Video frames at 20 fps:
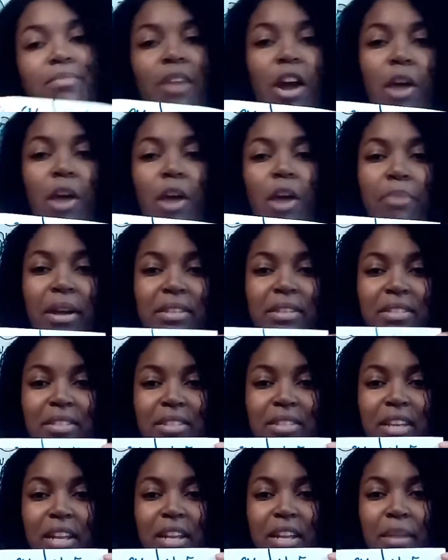our price
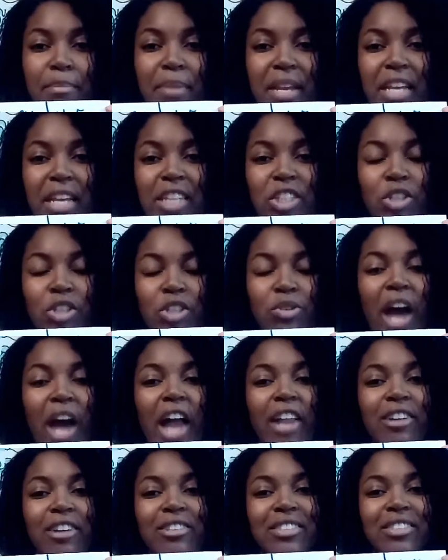is going to be
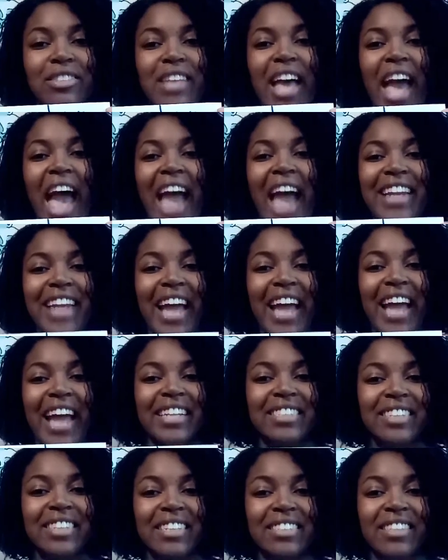
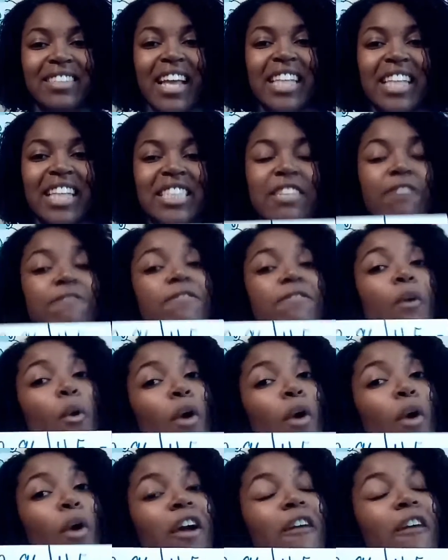$2.96
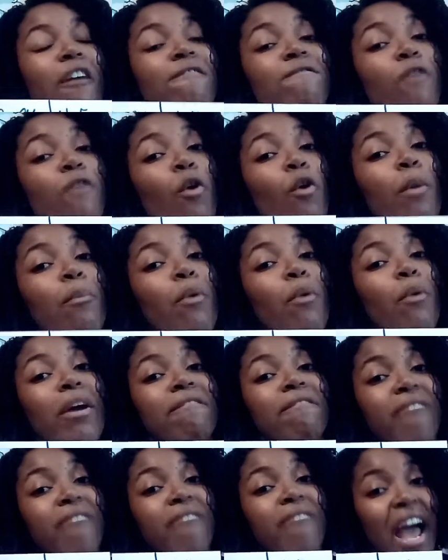for
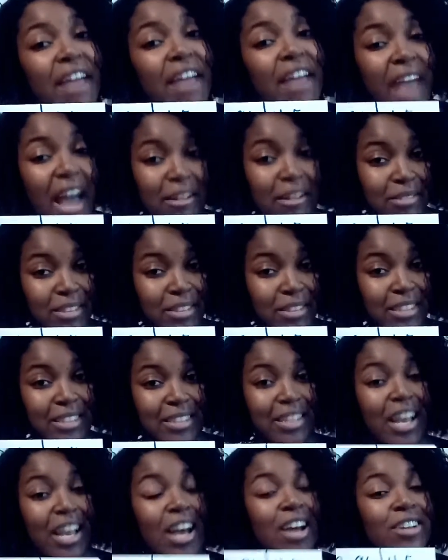4.5
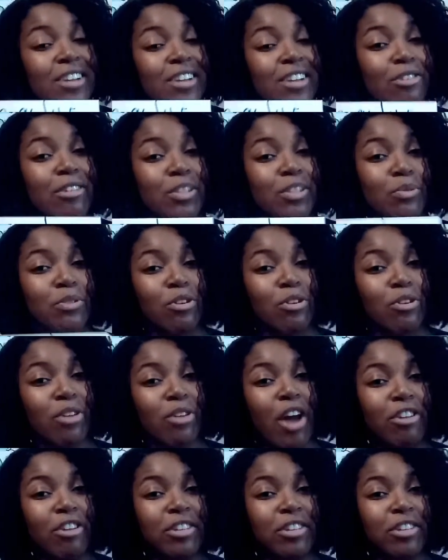ounces. Notice we're no longer